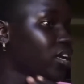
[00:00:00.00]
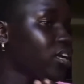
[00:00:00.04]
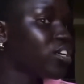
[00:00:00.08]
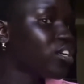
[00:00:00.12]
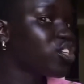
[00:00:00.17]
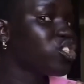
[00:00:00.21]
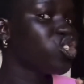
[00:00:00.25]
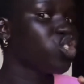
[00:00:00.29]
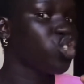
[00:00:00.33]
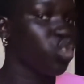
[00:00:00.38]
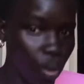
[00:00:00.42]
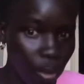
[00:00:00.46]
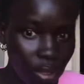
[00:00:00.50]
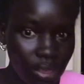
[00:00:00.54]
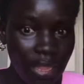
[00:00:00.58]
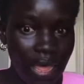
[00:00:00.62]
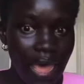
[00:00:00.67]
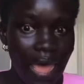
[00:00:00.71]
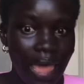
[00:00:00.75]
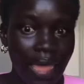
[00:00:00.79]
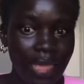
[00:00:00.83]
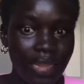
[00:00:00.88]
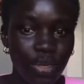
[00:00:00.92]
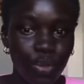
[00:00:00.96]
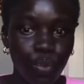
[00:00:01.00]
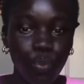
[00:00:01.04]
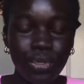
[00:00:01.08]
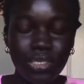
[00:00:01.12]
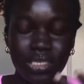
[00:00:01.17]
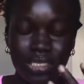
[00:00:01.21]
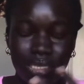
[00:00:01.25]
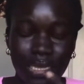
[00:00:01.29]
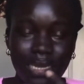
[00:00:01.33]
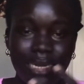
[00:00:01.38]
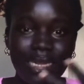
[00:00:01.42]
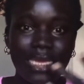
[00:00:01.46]
jawline, which
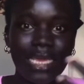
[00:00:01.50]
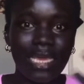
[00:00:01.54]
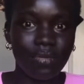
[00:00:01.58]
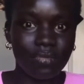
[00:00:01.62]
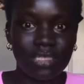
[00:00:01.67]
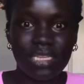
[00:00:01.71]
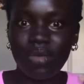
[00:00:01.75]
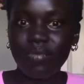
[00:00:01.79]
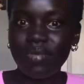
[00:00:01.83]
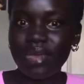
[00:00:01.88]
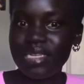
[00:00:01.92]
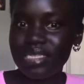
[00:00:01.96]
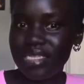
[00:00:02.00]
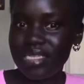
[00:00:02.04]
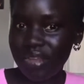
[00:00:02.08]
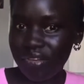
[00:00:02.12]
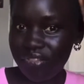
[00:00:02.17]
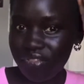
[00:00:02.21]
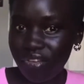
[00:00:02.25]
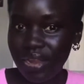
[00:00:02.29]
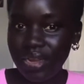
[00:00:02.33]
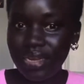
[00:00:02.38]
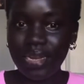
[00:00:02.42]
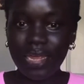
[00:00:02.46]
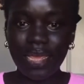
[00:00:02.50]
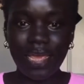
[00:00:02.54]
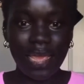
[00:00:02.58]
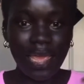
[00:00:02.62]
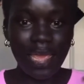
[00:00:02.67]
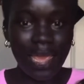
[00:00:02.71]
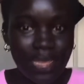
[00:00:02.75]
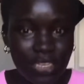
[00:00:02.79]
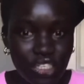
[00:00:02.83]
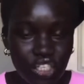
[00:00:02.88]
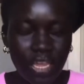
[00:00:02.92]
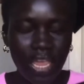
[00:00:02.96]
then gives them a different hair
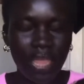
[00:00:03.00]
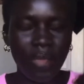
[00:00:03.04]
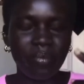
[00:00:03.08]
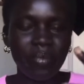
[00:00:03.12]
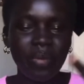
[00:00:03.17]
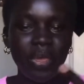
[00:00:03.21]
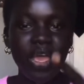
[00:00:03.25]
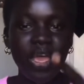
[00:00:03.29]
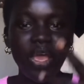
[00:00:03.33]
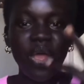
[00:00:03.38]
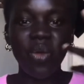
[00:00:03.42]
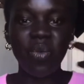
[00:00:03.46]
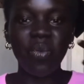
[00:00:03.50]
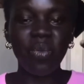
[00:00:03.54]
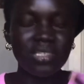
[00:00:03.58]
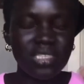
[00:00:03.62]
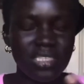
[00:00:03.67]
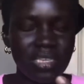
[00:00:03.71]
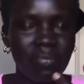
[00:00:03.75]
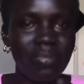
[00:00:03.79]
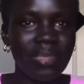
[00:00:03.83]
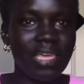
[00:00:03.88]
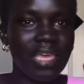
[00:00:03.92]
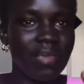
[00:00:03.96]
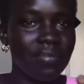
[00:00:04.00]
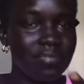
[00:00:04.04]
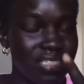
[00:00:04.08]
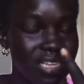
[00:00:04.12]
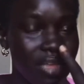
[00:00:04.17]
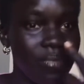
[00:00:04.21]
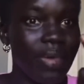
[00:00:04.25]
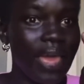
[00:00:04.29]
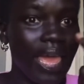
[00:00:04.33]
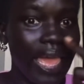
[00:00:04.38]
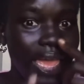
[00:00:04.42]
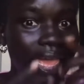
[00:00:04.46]
shape, which then gives them
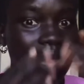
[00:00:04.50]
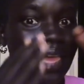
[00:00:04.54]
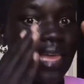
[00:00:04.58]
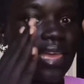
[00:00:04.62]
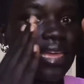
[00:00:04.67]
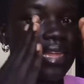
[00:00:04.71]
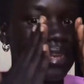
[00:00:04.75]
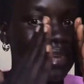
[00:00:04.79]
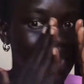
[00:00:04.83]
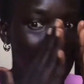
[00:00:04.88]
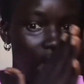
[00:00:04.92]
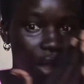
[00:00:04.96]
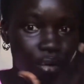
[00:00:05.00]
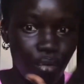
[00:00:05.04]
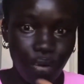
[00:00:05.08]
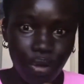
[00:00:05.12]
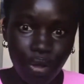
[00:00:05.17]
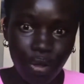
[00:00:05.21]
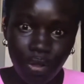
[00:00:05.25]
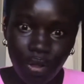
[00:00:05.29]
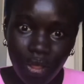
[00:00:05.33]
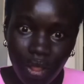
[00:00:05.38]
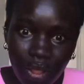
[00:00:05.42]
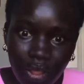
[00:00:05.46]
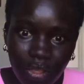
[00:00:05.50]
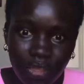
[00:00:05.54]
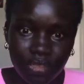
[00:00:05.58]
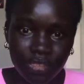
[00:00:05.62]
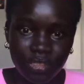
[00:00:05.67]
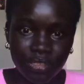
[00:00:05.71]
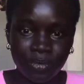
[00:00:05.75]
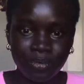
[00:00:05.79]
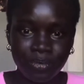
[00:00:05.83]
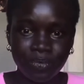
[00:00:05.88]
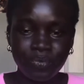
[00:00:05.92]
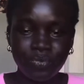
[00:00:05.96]
a narrow nose,
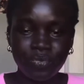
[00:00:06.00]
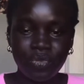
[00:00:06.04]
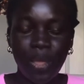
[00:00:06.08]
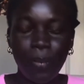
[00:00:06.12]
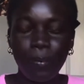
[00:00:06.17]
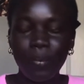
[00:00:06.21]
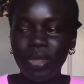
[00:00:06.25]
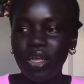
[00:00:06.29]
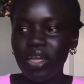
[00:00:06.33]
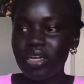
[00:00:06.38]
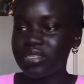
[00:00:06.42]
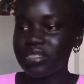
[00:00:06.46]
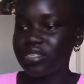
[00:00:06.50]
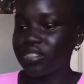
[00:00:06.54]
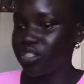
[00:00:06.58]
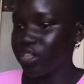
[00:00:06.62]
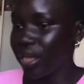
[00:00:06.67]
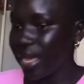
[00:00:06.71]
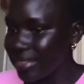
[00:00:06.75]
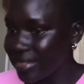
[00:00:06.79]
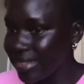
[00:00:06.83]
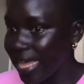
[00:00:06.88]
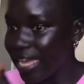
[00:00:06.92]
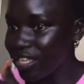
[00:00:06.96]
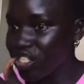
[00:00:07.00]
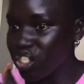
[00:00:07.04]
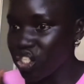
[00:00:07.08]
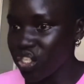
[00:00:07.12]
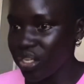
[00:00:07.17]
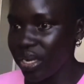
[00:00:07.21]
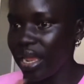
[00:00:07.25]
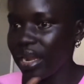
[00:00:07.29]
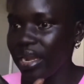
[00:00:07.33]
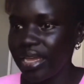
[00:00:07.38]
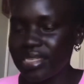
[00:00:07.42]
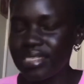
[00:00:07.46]
because that
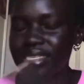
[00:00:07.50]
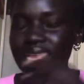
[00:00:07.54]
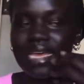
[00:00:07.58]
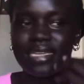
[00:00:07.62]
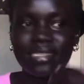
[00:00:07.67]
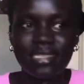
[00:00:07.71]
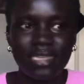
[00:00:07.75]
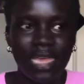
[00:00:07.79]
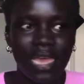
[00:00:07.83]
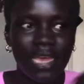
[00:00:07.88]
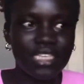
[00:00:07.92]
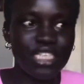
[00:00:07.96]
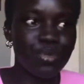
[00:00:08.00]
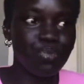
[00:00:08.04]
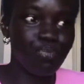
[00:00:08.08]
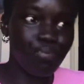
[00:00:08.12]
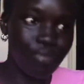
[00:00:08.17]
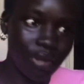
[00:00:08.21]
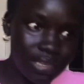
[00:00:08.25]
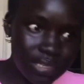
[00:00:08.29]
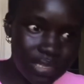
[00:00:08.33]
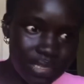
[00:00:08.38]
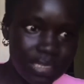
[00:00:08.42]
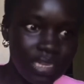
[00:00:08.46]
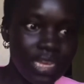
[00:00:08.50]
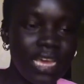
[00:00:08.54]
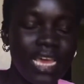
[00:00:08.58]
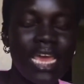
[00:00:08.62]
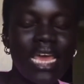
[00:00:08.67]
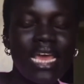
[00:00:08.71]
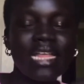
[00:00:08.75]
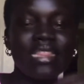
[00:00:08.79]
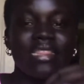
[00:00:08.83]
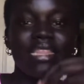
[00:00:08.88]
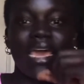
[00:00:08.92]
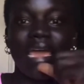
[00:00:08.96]
genetics has expressed
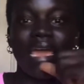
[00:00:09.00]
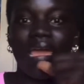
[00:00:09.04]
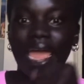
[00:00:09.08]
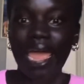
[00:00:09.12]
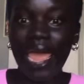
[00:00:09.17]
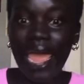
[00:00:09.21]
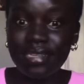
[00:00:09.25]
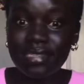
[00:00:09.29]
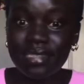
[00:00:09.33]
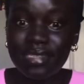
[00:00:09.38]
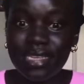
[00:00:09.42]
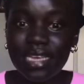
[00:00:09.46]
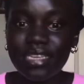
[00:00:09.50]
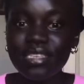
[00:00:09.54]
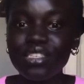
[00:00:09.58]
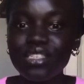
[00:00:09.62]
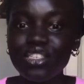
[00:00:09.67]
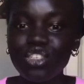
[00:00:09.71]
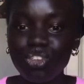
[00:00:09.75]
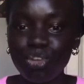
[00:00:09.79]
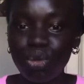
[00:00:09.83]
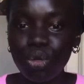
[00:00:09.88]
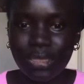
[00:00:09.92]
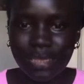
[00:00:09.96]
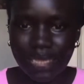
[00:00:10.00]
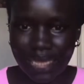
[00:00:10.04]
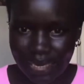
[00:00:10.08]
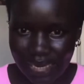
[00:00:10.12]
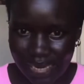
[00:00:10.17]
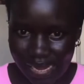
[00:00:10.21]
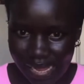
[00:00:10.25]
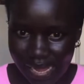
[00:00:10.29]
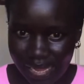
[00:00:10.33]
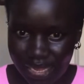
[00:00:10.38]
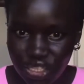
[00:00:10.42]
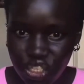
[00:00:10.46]
the ancestral
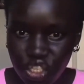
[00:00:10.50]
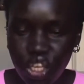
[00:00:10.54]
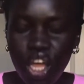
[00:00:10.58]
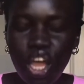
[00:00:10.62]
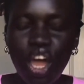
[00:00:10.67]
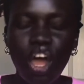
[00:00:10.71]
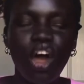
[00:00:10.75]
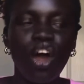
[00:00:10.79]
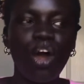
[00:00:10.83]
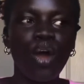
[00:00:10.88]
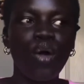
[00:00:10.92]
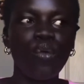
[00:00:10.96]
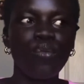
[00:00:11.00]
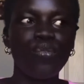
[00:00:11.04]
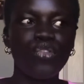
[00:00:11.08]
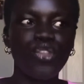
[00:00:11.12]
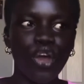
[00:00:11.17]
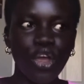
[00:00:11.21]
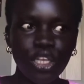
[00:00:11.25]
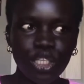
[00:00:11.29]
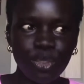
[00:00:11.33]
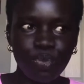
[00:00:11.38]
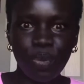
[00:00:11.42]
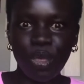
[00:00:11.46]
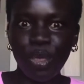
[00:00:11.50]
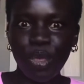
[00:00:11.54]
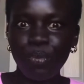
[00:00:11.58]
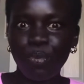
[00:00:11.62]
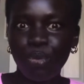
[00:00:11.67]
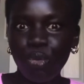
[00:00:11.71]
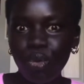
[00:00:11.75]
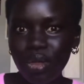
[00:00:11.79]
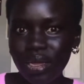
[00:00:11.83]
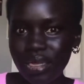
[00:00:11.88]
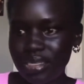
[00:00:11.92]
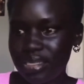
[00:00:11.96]
lineage of those
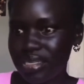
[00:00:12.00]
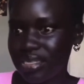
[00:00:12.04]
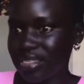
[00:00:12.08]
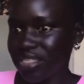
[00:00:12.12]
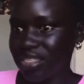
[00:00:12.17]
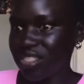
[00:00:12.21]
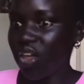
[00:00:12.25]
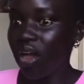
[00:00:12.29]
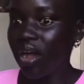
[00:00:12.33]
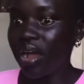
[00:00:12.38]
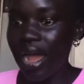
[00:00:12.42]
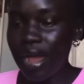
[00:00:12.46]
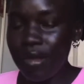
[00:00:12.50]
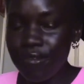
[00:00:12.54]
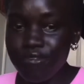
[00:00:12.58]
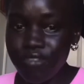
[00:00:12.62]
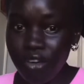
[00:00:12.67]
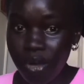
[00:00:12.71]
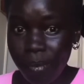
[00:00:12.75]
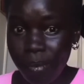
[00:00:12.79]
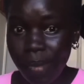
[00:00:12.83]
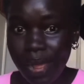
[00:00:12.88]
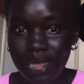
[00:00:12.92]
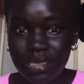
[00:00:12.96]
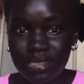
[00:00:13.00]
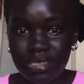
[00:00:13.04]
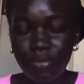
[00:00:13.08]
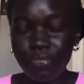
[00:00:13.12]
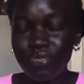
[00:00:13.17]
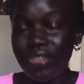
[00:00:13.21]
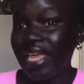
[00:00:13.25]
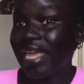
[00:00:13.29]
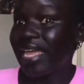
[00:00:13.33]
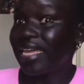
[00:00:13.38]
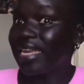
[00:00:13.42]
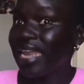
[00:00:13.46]
people does not come from us.
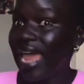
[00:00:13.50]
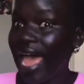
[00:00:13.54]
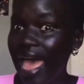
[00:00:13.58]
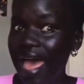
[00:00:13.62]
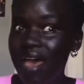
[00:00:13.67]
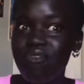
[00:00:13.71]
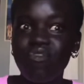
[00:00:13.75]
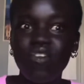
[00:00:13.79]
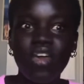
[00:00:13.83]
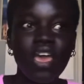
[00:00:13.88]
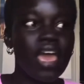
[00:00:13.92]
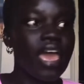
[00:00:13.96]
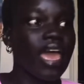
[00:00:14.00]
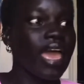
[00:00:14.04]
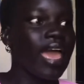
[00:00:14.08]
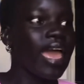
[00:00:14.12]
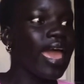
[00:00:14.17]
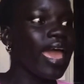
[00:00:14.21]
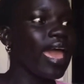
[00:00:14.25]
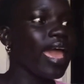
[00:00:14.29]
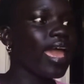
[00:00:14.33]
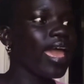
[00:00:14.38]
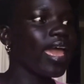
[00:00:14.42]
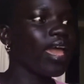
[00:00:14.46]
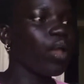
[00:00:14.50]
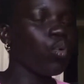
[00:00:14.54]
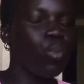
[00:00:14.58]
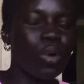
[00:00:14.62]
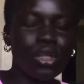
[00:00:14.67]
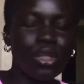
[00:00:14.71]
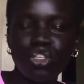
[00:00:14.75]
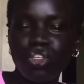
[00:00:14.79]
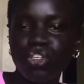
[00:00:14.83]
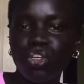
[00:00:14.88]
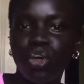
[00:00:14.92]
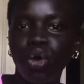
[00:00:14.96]
They can have a
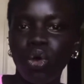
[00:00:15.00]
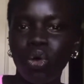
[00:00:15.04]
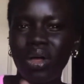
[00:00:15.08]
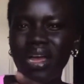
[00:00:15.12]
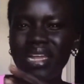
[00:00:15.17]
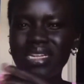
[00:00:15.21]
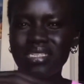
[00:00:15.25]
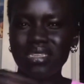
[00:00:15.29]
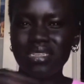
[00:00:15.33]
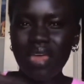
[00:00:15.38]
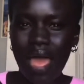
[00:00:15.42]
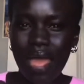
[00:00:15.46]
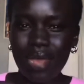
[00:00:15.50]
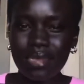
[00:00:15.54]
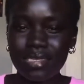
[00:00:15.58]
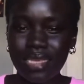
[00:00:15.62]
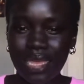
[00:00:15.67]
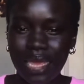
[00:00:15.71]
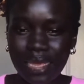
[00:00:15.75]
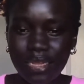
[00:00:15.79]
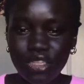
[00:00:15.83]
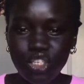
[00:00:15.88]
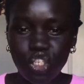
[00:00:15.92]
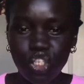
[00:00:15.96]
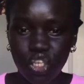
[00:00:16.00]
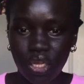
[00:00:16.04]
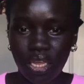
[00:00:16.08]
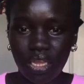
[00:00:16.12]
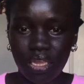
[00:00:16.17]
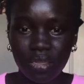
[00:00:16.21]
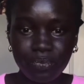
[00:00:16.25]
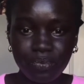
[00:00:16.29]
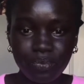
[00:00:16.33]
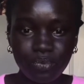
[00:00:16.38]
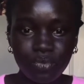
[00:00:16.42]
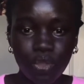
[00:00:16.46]
what you call a dark skin
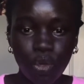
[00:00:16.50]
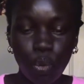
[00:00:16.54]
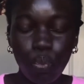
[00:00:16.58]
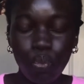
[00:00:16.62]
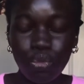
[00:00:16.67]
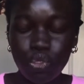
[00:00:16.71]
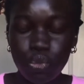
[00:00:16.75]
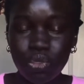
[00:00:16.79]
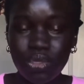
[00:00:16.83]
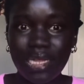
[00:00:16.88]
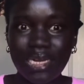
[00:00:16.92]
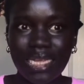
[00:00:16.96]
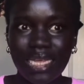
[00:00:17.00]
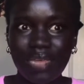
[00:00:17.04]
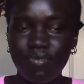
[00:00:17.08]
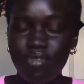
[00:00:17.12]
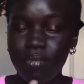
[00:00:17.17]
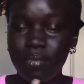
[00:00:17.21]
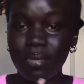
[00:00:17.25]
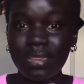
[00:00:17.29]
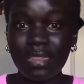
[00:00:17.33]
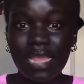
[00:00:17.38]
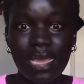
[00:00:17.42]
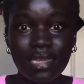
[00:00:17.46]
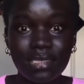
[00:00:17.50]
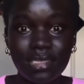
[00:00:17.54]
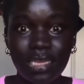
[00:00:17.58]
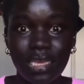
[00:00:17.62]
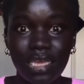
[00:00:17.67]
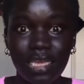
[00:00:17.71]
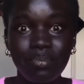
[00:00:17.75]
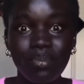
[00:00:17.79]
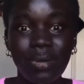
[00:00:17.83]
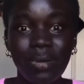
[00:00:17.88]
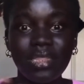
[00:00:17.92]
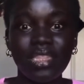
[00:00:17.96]
gene, which would then give them a light skin,
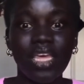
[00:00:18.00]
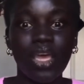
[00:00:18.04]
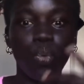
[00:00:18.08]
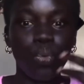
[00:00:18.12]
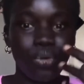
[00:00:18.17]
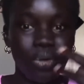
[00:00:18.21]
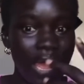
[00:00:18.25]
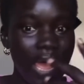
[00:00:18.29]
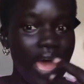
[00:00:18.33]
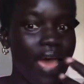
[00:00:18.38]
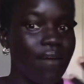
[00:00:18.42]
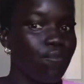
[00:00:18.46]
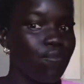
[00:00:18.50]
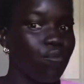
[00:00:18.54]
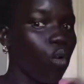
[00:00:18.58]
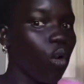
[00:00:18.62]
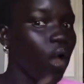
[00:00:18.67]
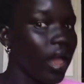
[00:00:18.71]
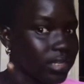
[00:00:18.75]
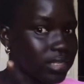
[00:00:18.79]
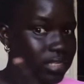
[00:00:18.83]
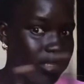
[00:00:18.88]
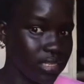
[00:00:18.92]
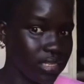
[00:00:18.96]
but they would have what?